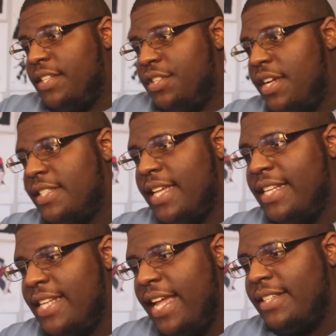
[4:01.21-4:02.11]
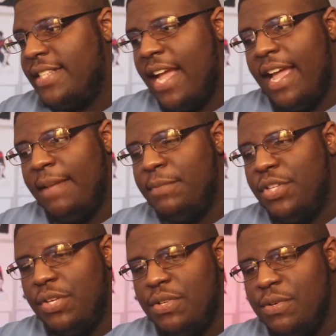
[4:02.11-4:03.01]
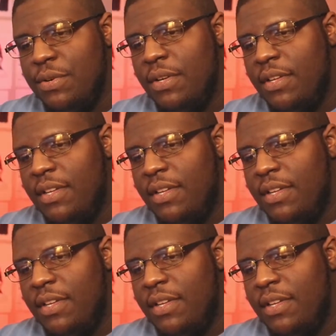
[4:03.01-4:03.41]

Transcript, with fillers: It's just it takes time to